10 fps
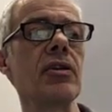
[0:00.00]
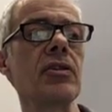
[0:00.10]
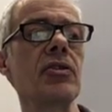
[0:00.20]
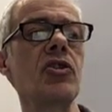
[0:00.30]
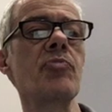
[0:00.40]

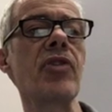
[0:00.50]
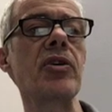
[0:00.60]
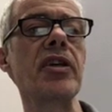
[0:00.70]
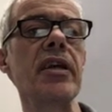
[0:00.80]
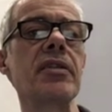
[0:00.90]
So there's two
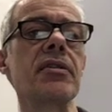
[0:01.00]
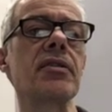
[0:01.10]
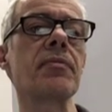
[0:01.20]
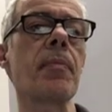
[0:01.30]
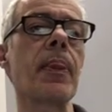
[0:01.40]

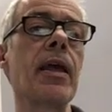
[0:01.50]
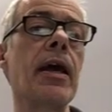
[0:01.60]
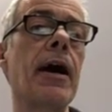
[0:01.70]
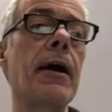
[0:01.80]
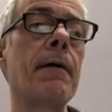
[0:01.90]
proteins
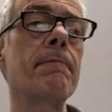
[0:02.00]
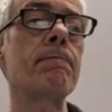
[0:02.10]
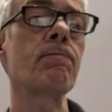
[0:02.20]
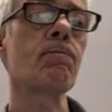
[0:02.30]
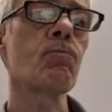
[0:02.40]
um,